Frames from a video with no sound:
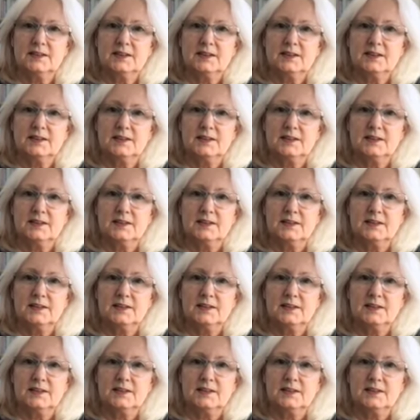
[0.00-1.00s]

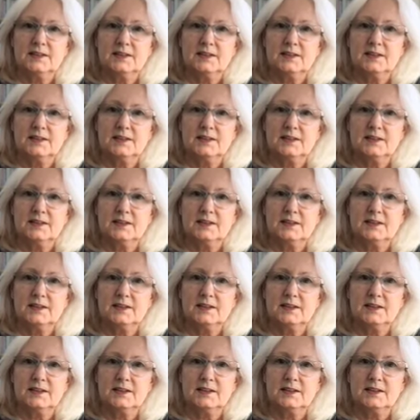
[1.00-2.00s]

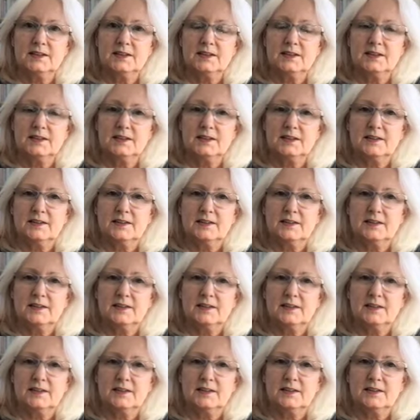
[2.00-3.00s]

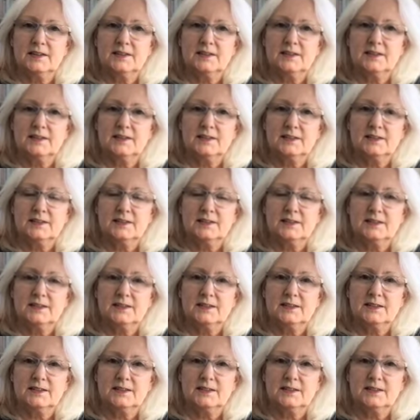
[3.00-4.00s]

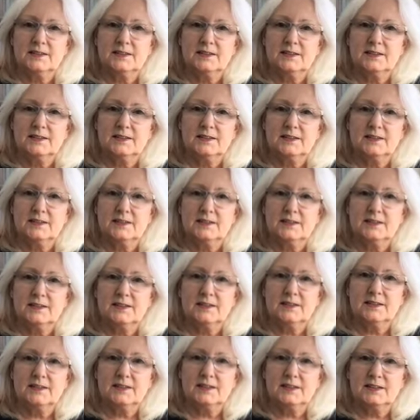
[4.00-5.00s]

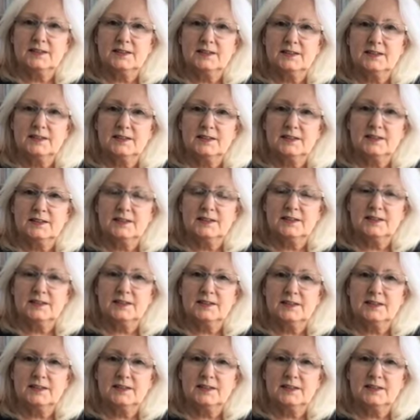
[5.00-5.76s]
(silent)